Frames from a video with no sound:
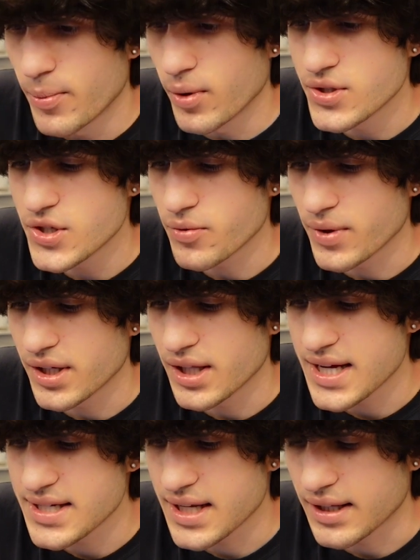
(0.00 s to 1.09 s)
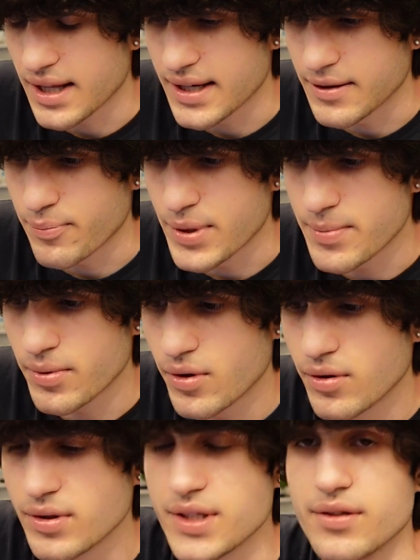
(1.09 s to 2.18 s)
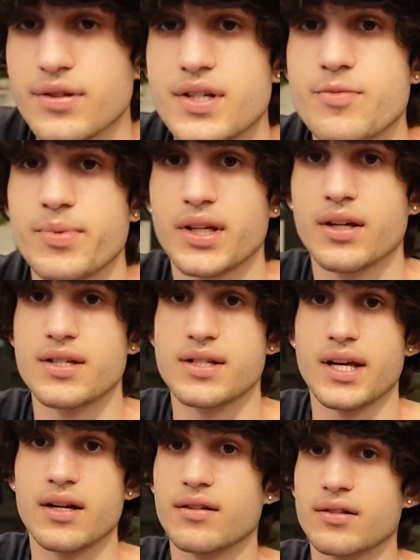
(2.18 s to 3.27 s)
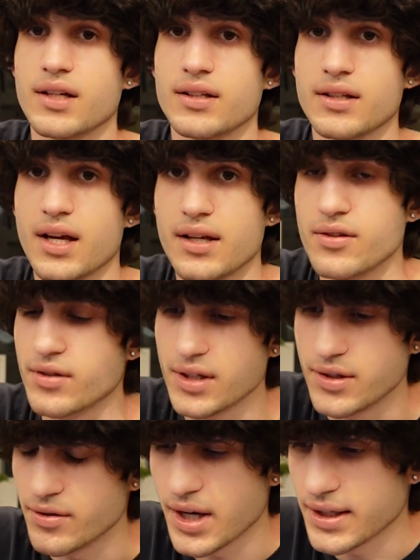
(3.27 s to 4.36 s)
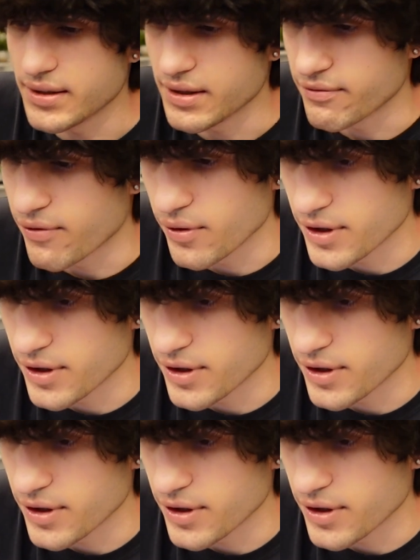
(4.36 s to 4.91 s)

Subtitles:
But once you realize that like people only do this because they don't think that you can do anything for